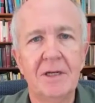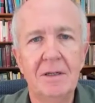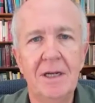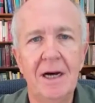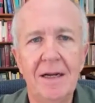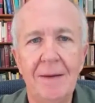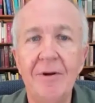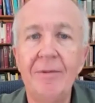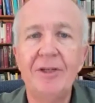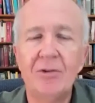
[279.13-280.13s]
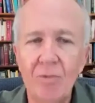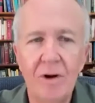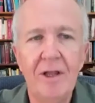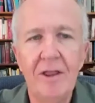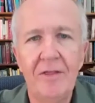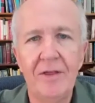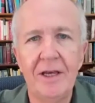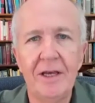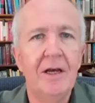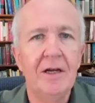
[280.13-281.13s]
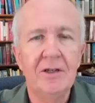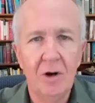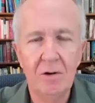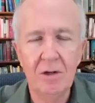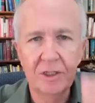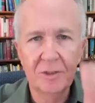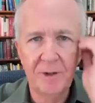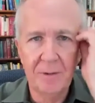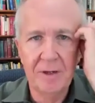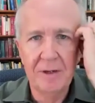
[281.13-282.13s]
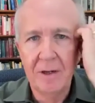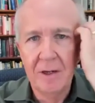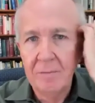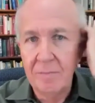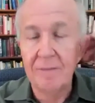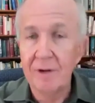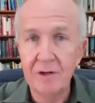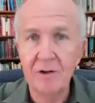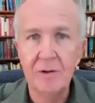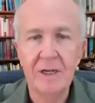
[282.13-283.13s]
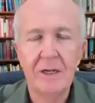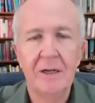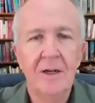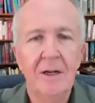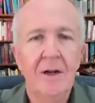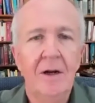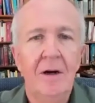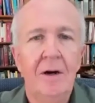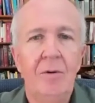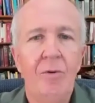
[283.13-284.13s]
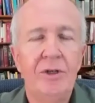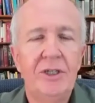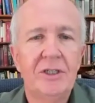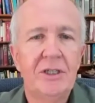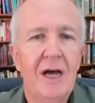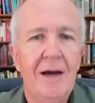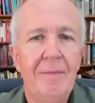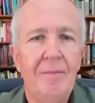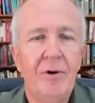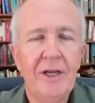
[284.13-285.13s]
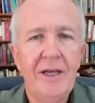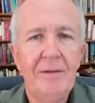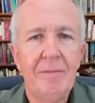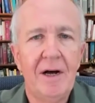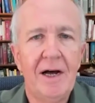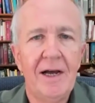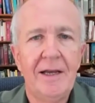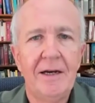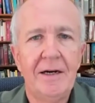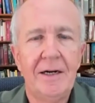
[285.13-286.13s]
Now, I'm going to mention one other thing, total experiment, but I'm going to do it, which is I'm bringing my